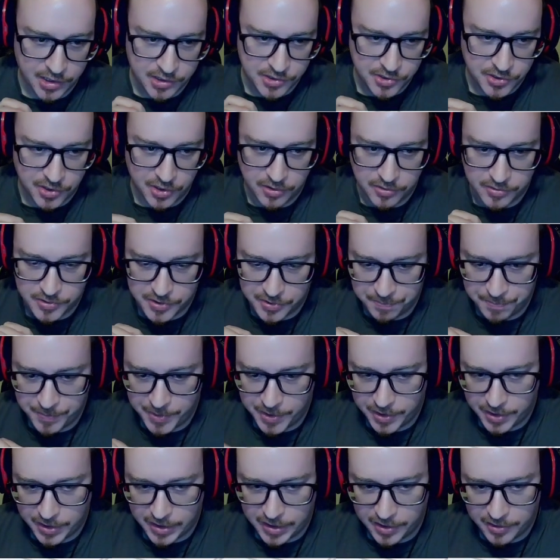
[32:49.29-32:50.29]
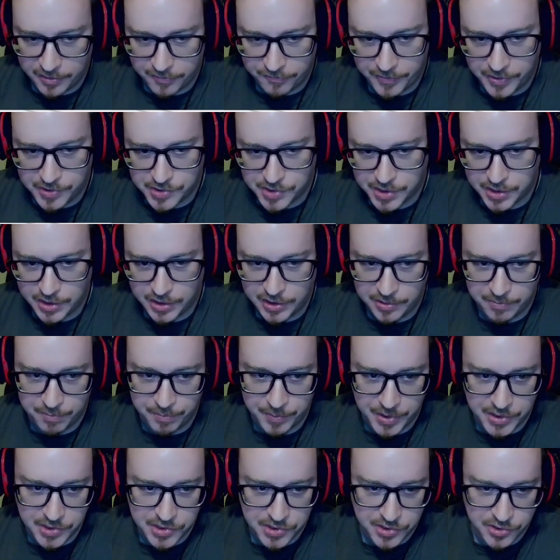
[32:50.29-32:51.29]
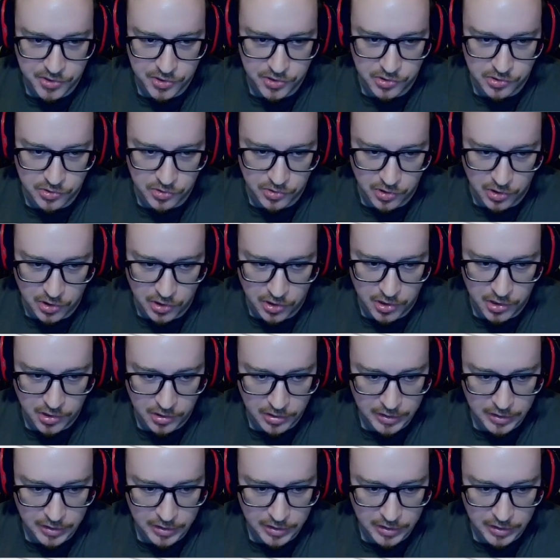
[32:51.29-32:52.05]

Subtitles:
So to me, it kind of feels like he missed his draw.